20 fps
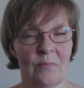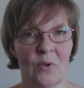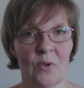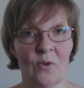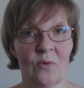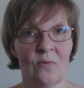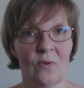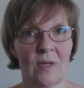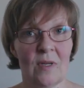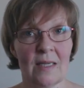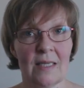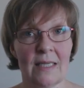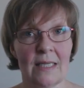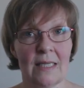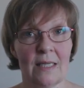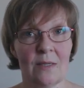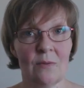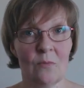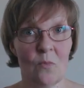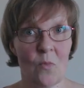
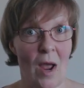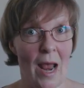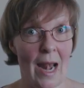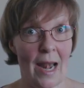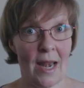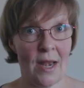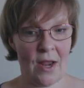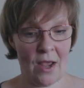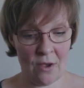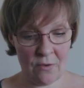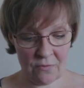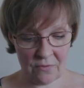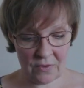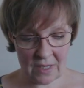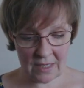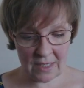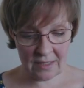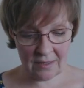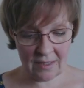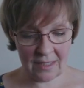perfectly well enough,
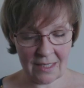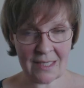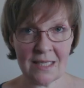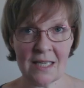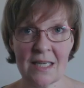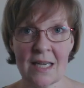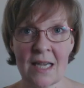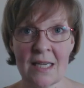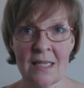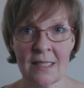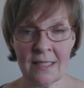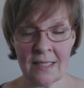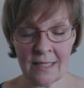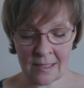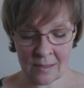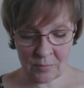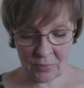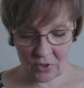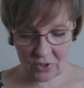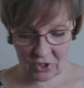and I think it's a nice
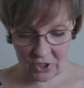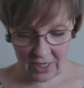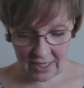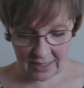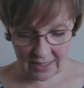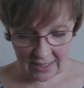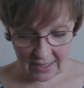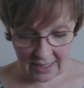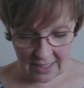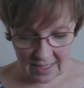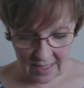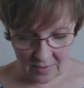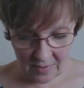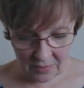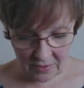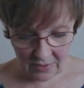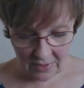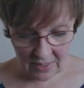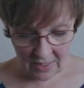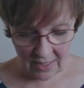little project to keep
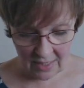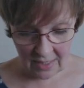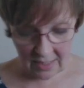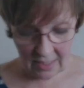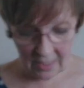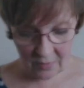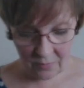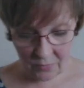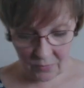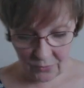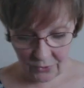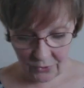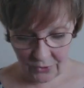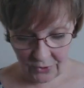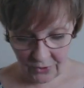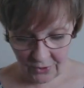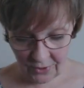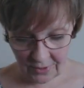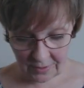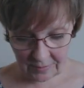in
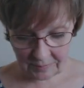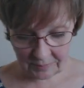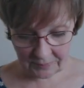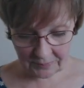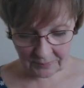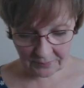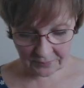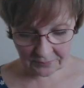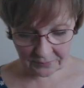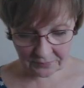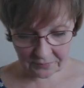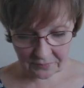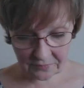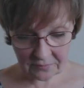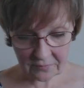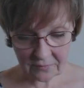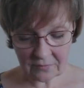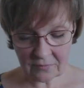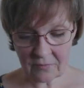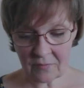work.
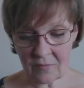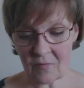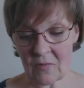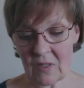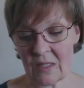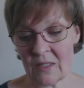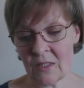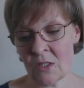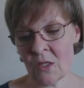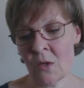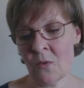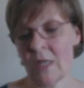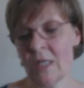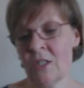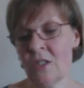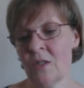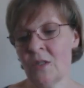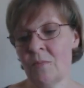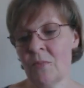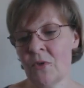So
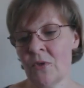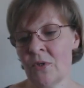I shall